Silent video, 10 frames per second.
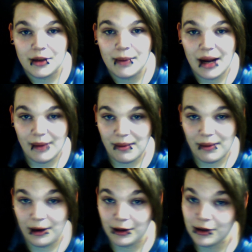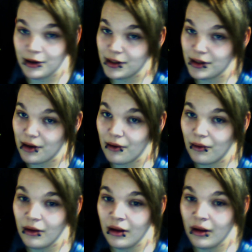by my piercer, so
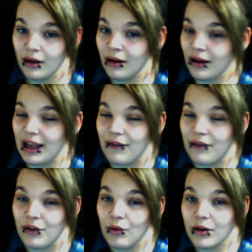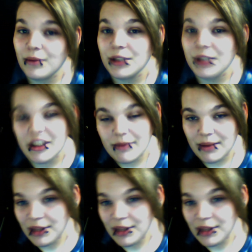if you want to believe me,